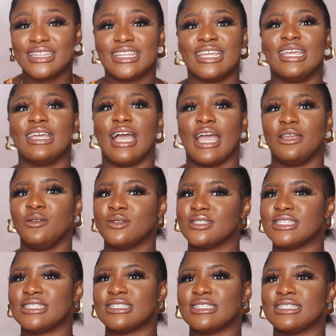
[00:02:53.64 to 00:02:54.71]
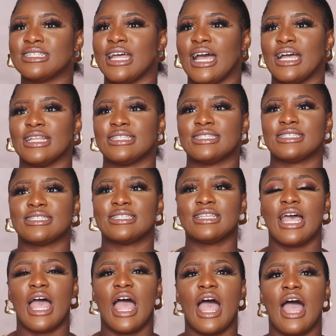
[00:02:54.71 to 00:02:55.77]
thing I noticed is that
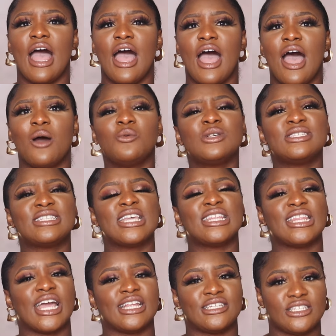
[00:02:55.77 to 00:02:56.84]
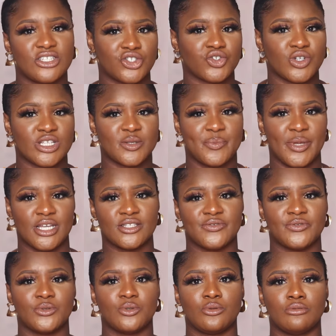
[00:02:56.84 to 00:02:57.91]
I won't say they are
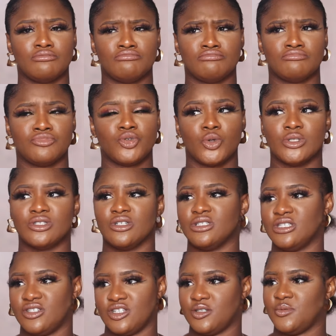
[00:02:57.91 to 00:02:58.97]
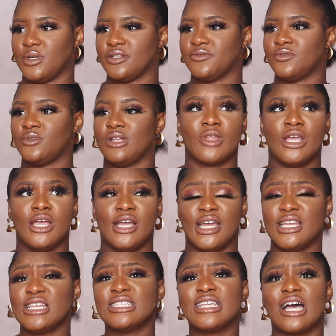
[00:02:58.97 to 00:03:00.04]
disrespectful. No, it's not disrespectful.
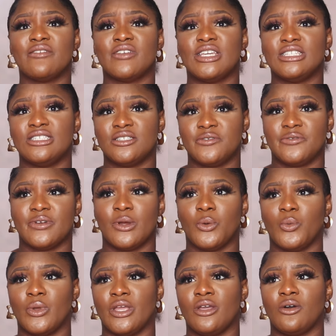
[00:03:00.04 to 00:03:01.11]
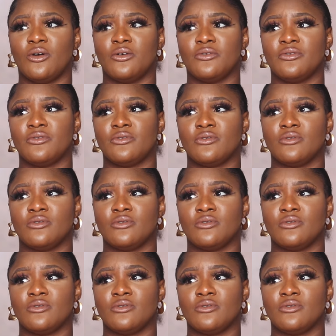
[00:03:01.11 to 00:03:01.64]
Ghanaians have a different way of